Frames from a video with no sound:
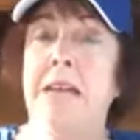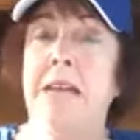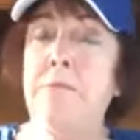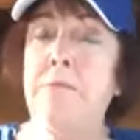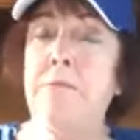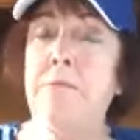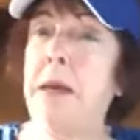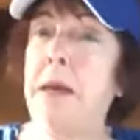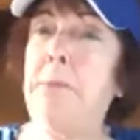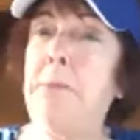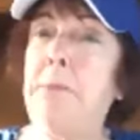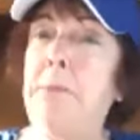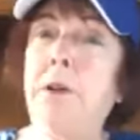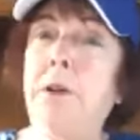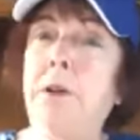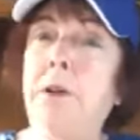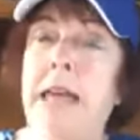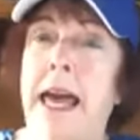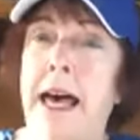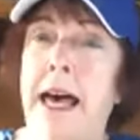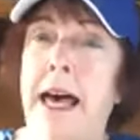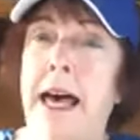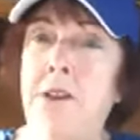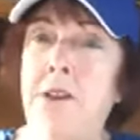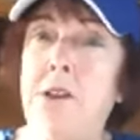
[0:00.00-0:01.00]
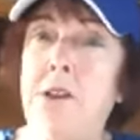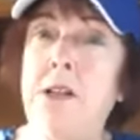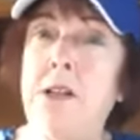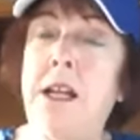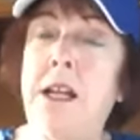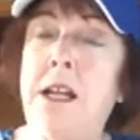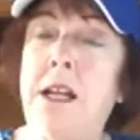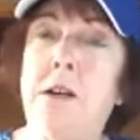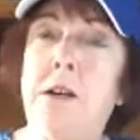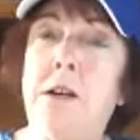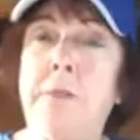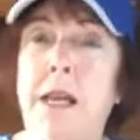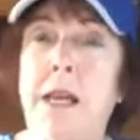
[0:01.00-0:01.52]
and people
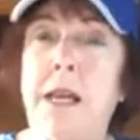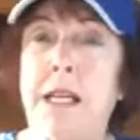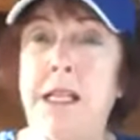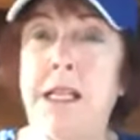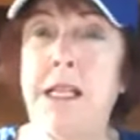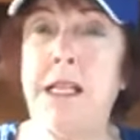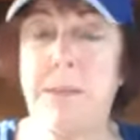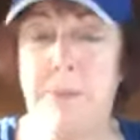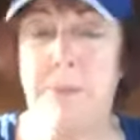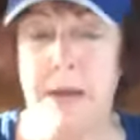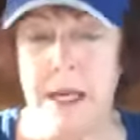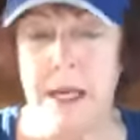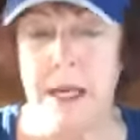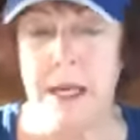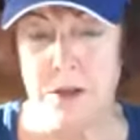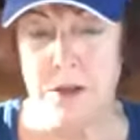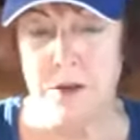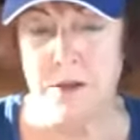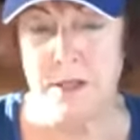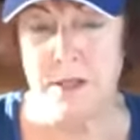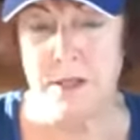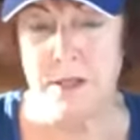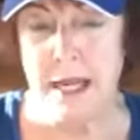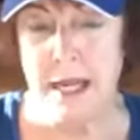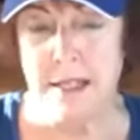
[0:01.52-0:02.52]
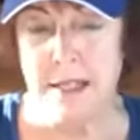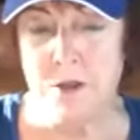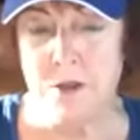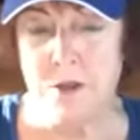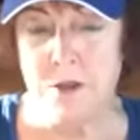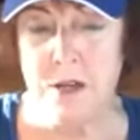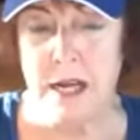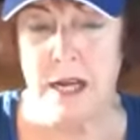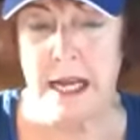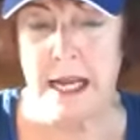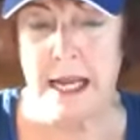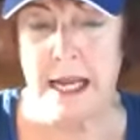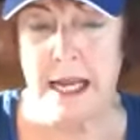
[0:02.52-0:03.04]
gathered to hear many speakers
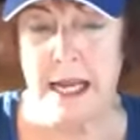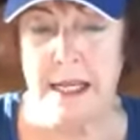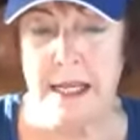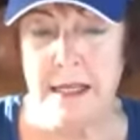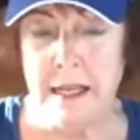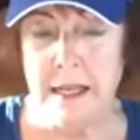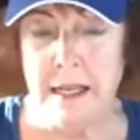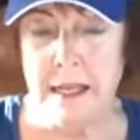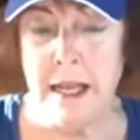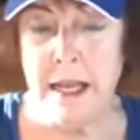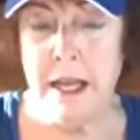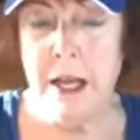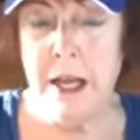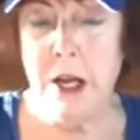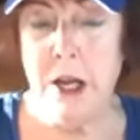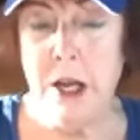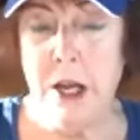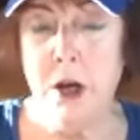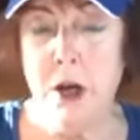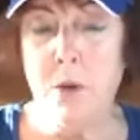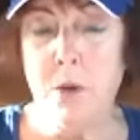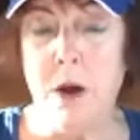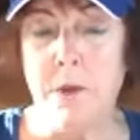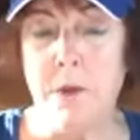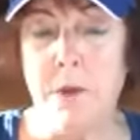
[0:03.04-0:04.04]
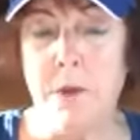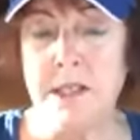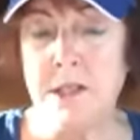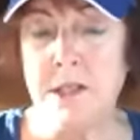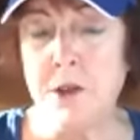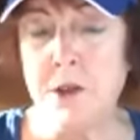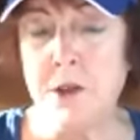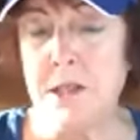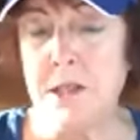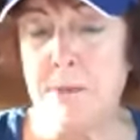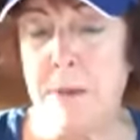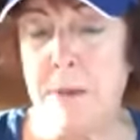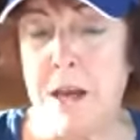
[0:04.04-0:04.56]
yesterday. What was
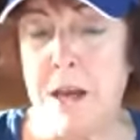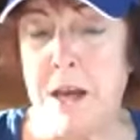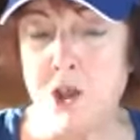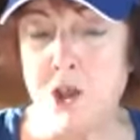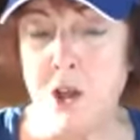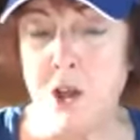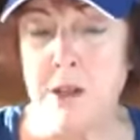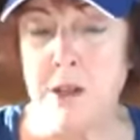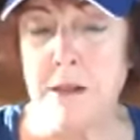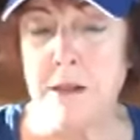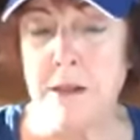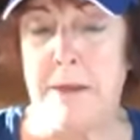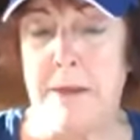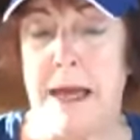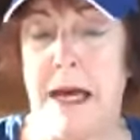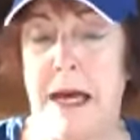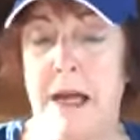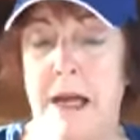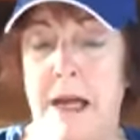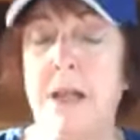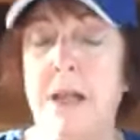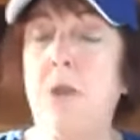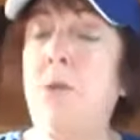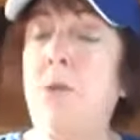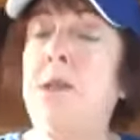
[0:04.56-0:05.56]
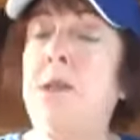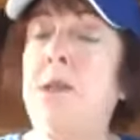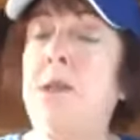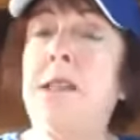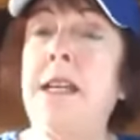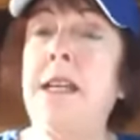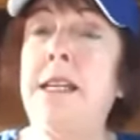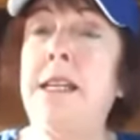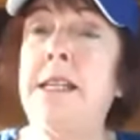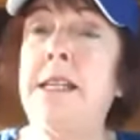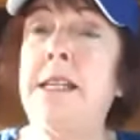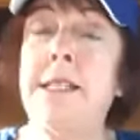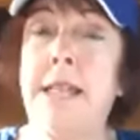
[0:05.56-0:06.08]
so special about it was
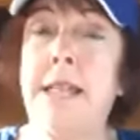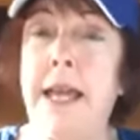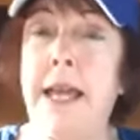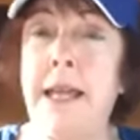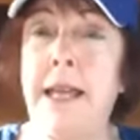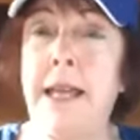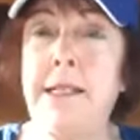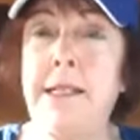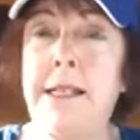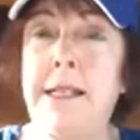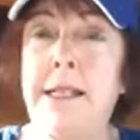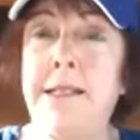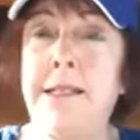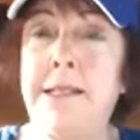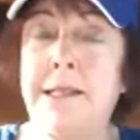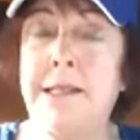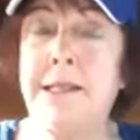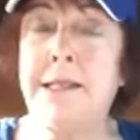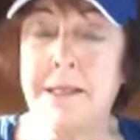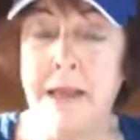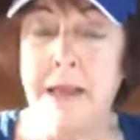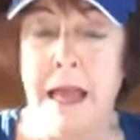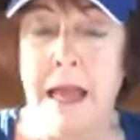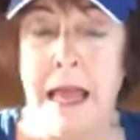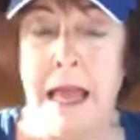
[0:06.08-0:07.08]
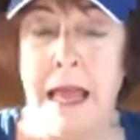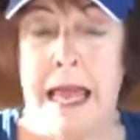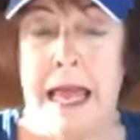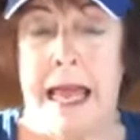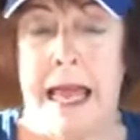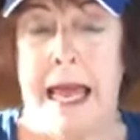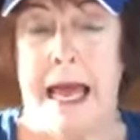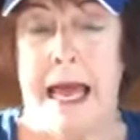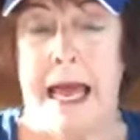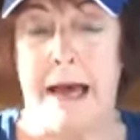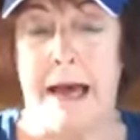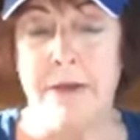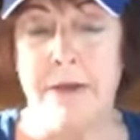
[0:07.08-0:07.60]
the attendance
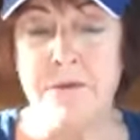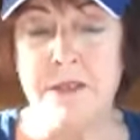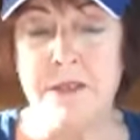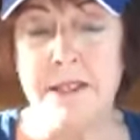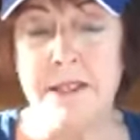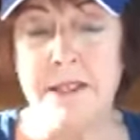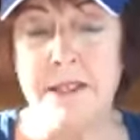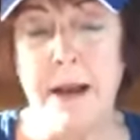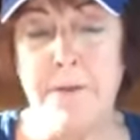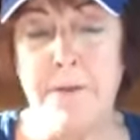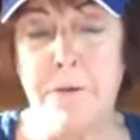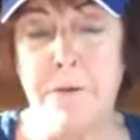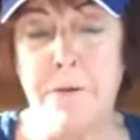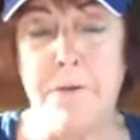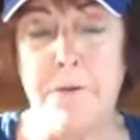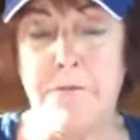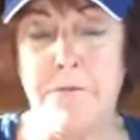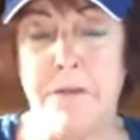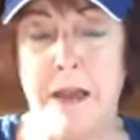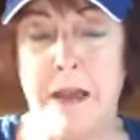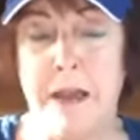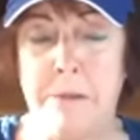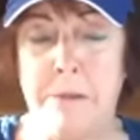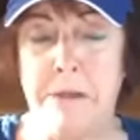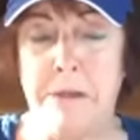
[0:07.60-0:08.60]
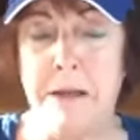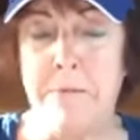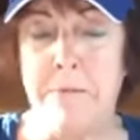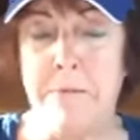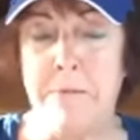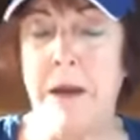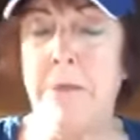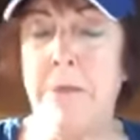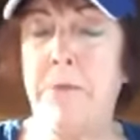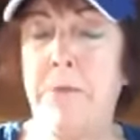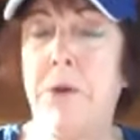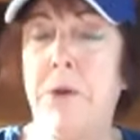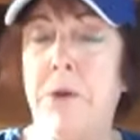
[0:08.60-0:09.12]
of several family
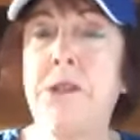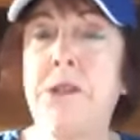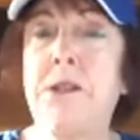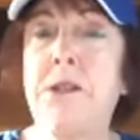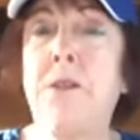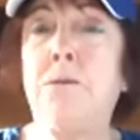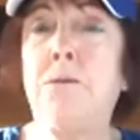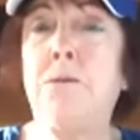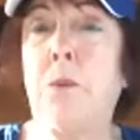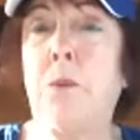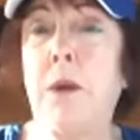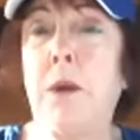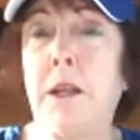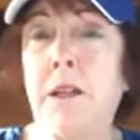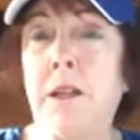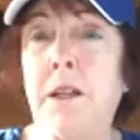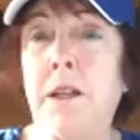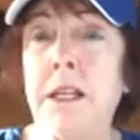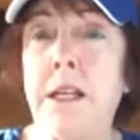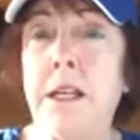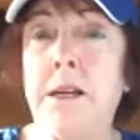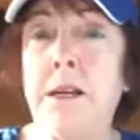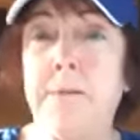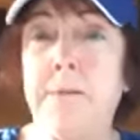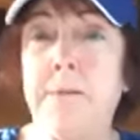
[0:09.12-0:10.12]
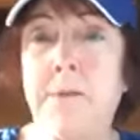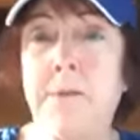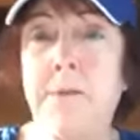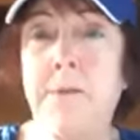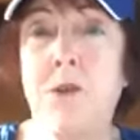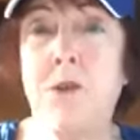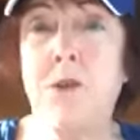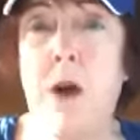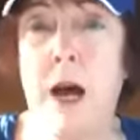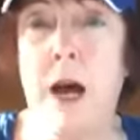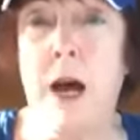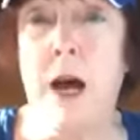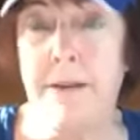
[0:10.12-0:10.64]
members of William
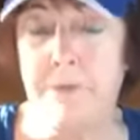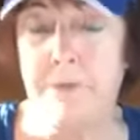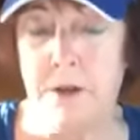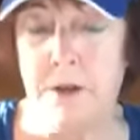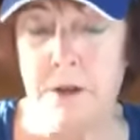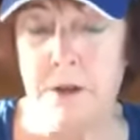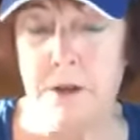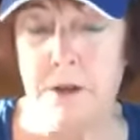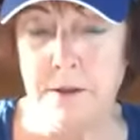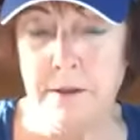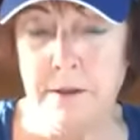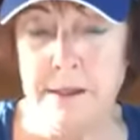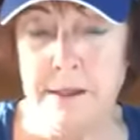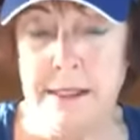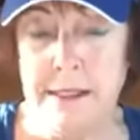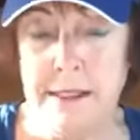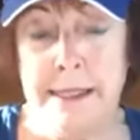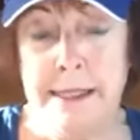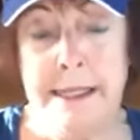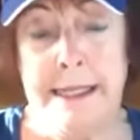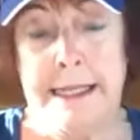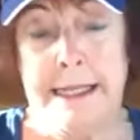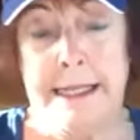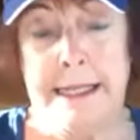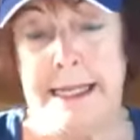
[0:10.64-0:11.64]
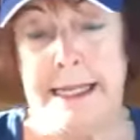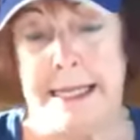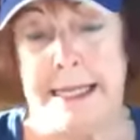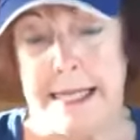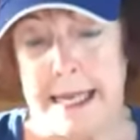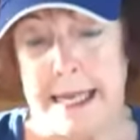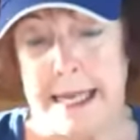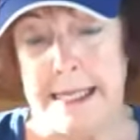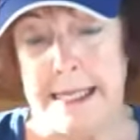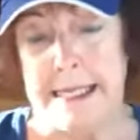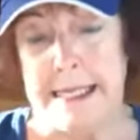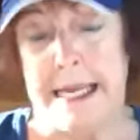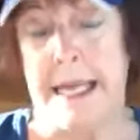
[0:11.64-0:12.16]
Driver.
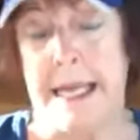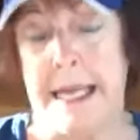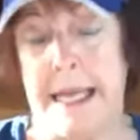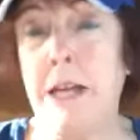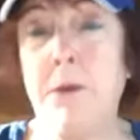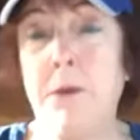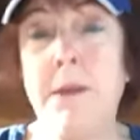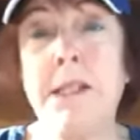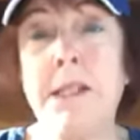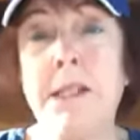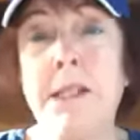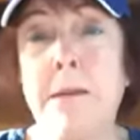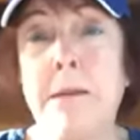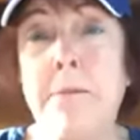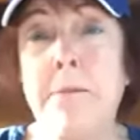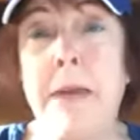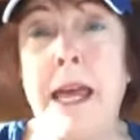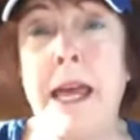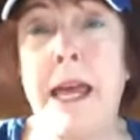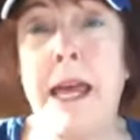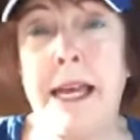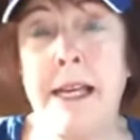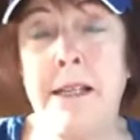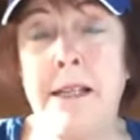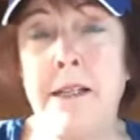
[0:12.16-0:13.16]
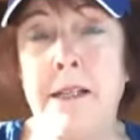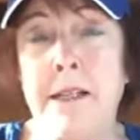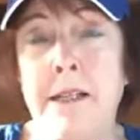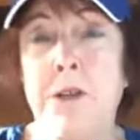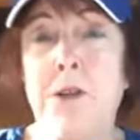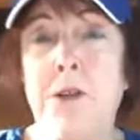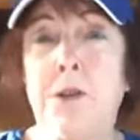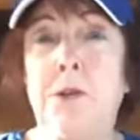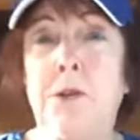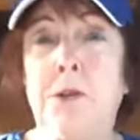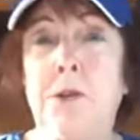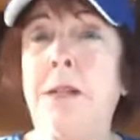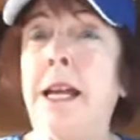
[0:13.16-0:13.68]
Again, he was the man
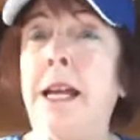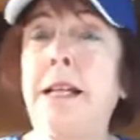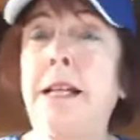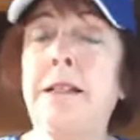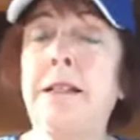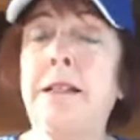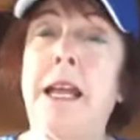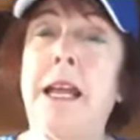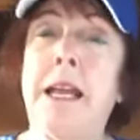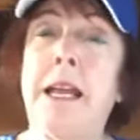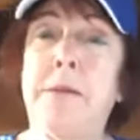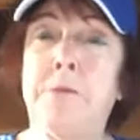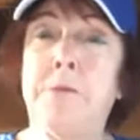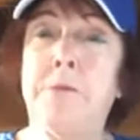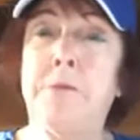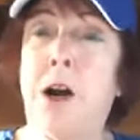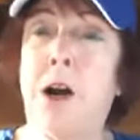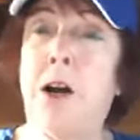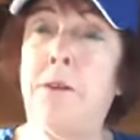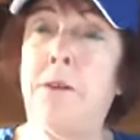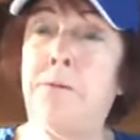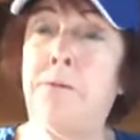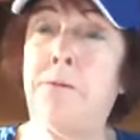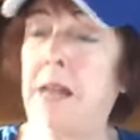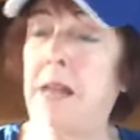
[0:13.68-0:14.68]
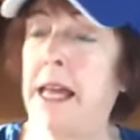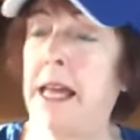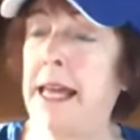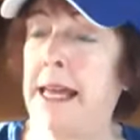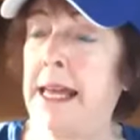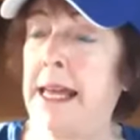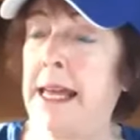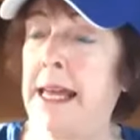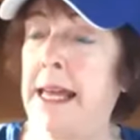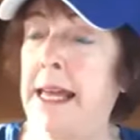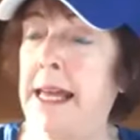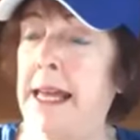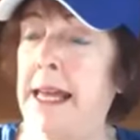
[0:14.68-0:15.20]
who nicknamed our flag